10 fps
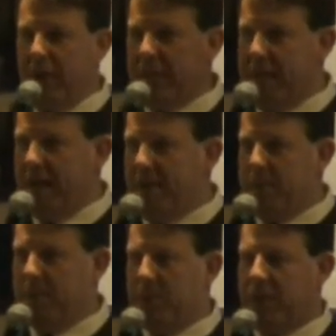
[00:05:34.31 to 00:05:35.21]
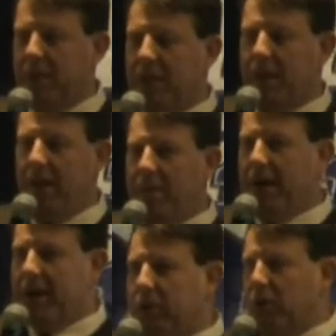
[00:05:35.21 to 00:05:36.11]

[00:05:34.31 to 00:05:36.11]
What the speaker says: for 1980 America